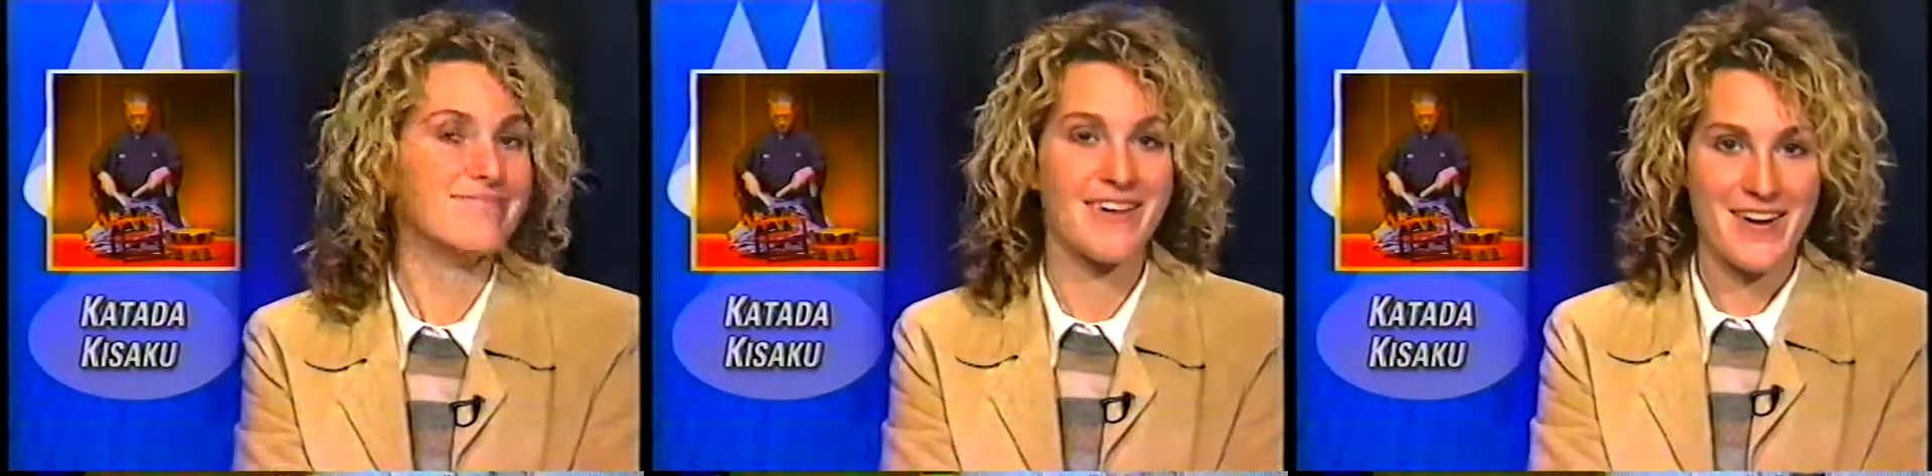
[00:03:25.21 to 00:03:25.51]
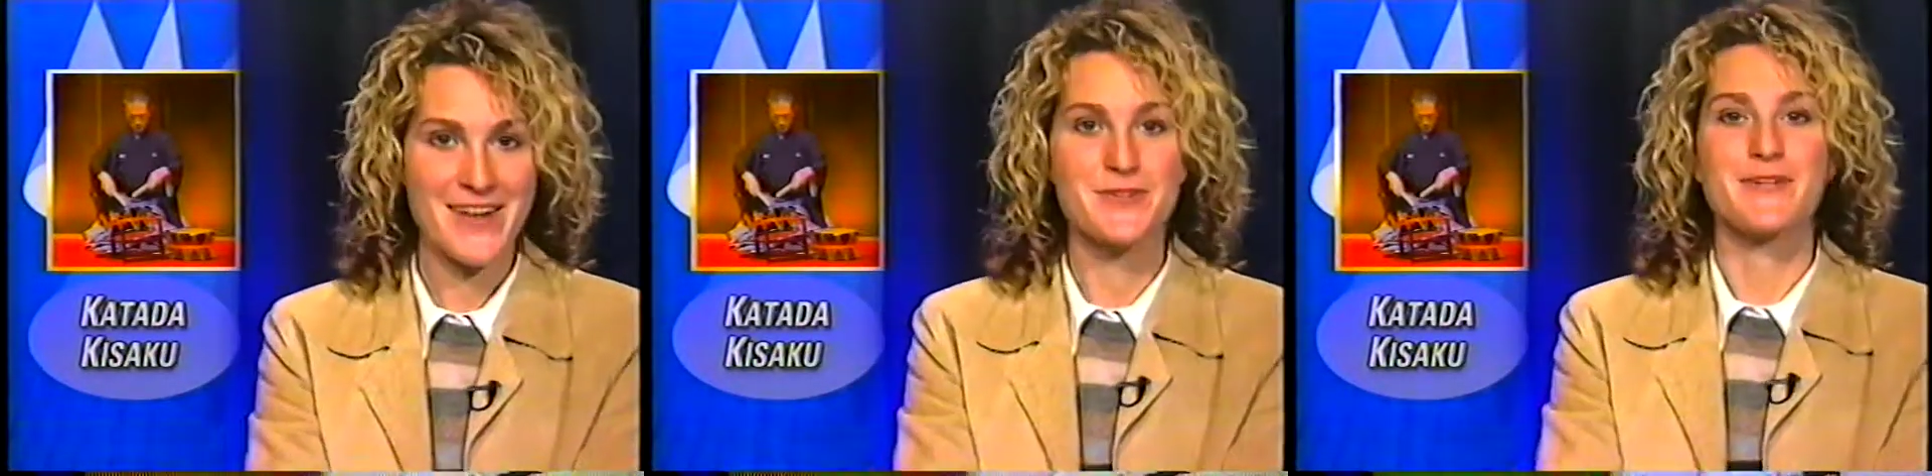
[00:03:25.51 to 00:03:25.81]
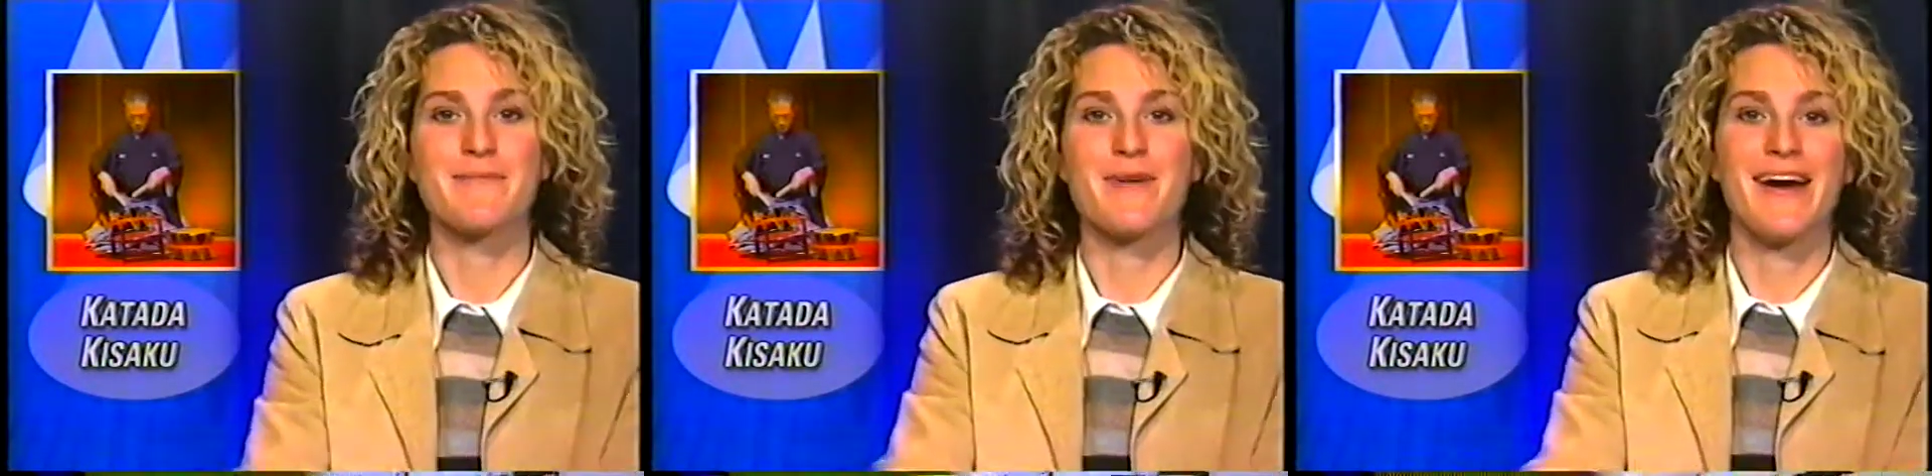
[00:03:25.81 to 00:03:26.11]
Very
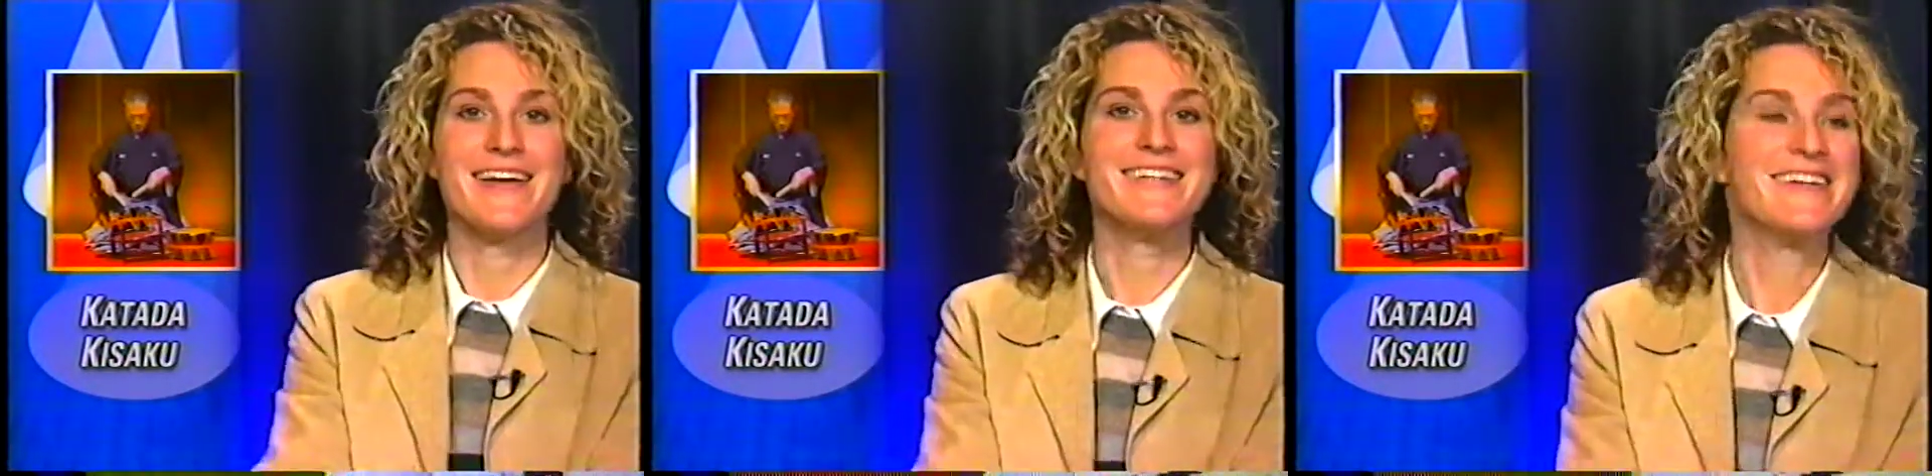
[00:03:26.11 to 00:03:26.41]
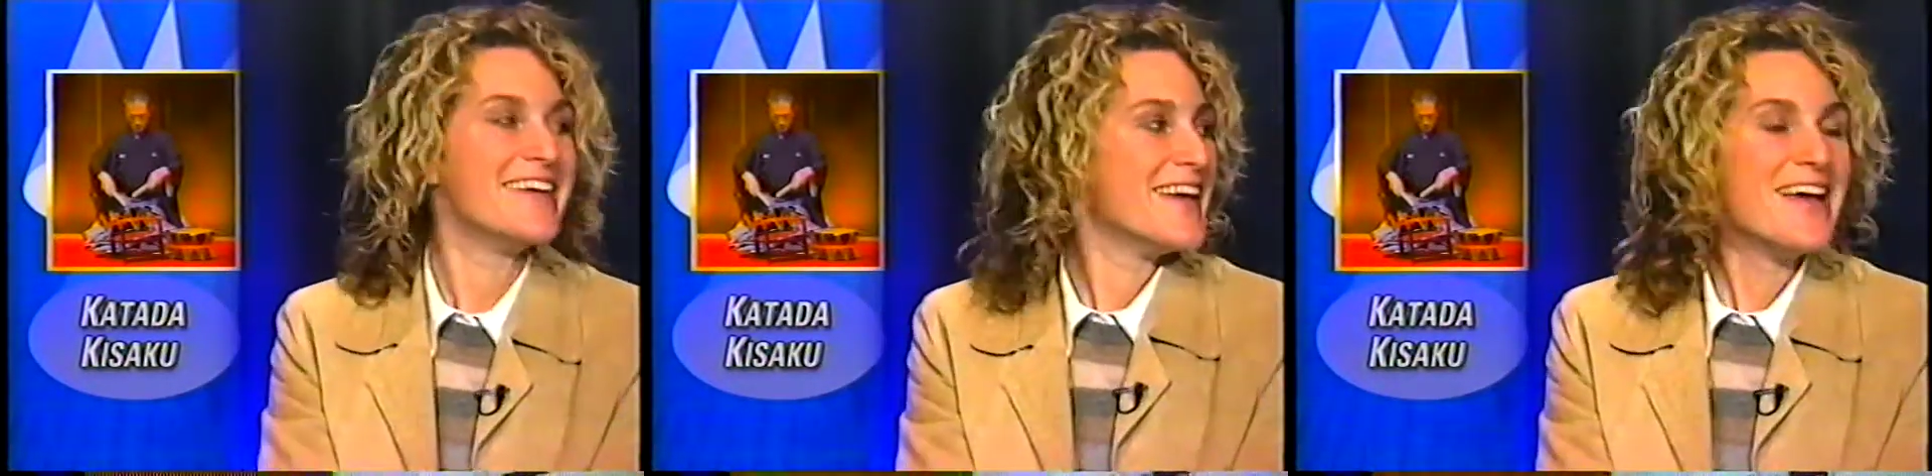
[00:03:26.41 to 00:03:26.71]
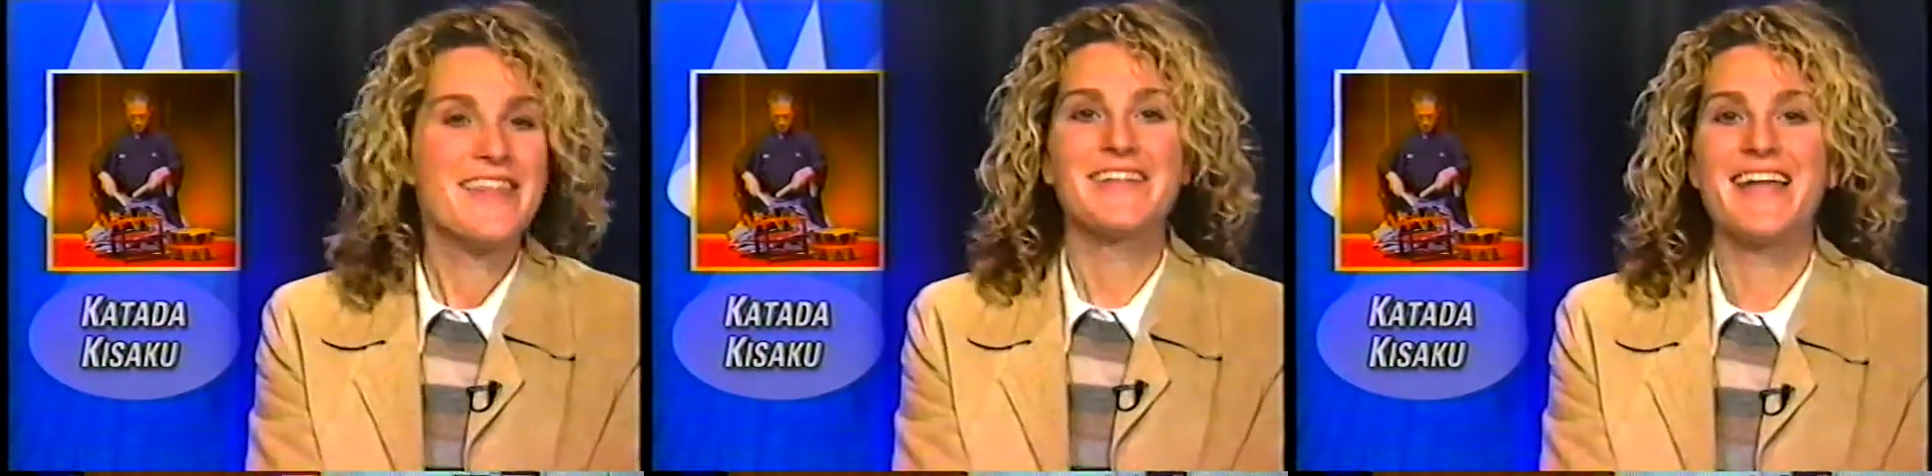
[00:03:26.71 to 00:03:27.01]
interesting, Brian.
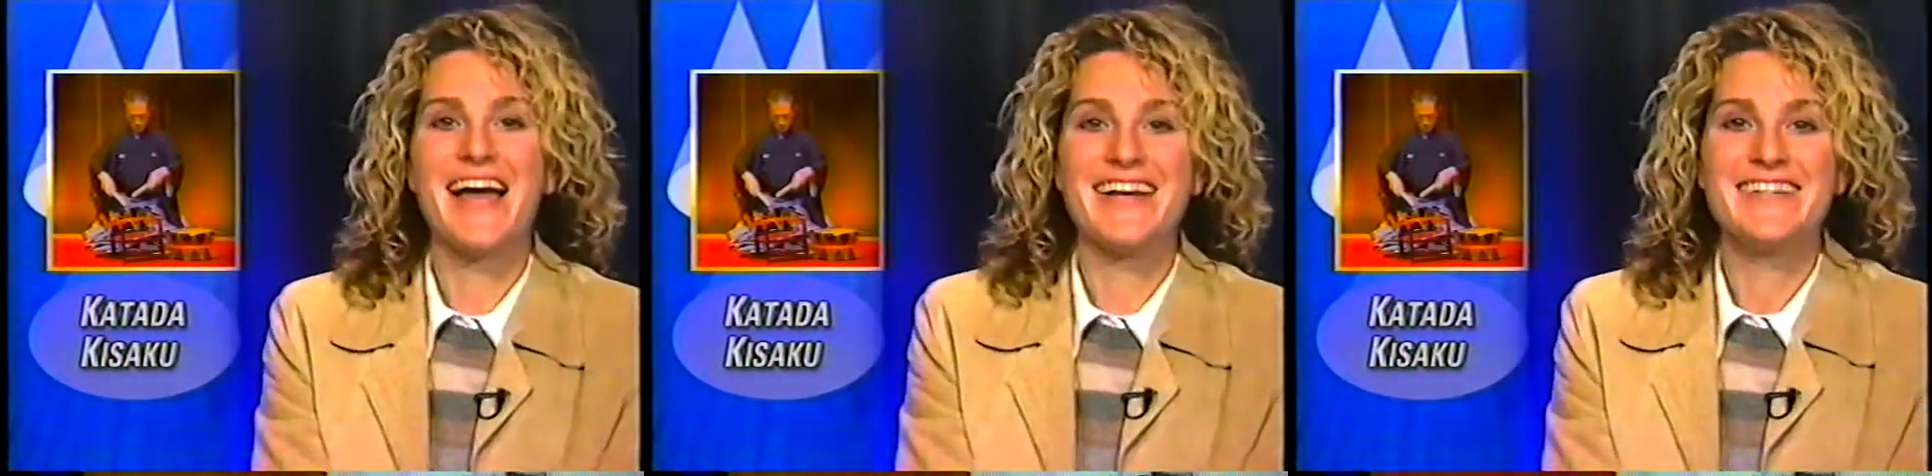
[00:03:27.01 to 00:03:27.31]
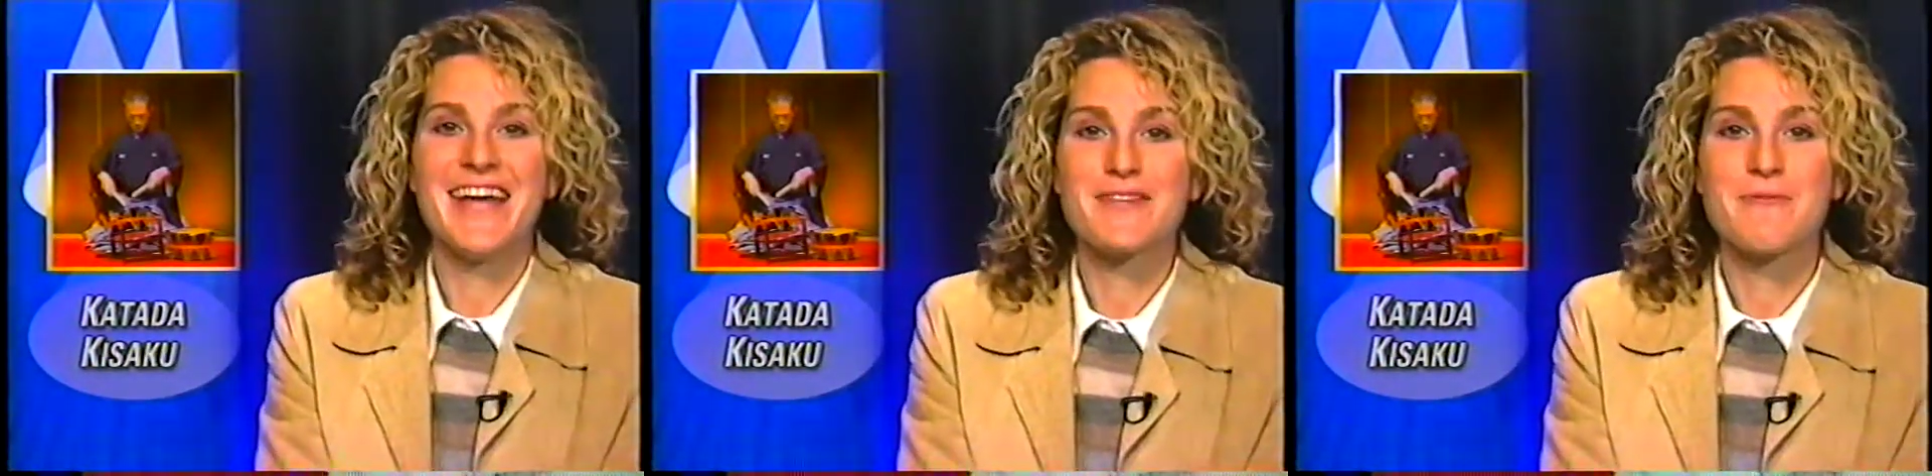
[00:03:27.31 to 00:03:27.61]
The lion dance